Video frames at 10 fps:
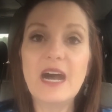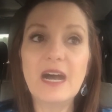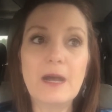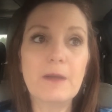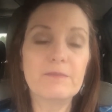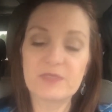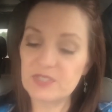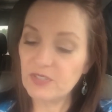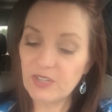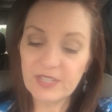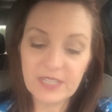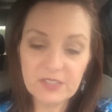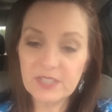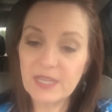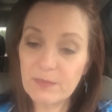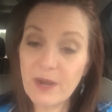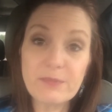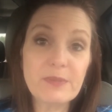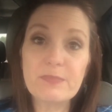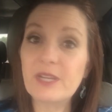Um, so you're going to look at
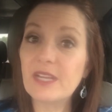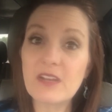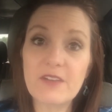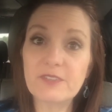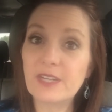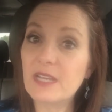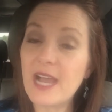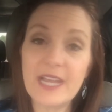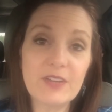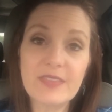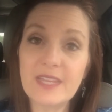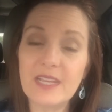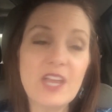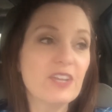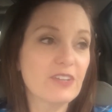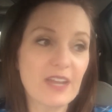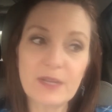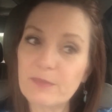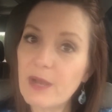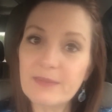probably putting an offer in higher than it. You're
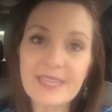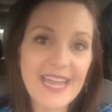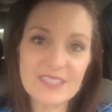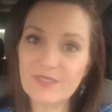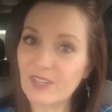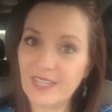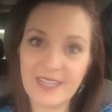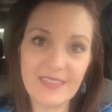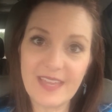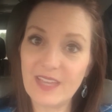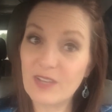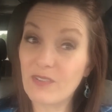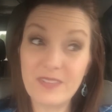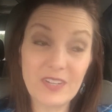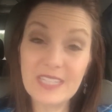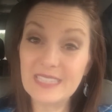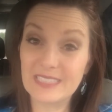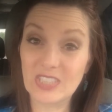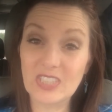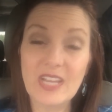not going to probably ask for anything or very
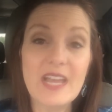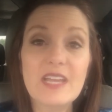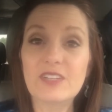little.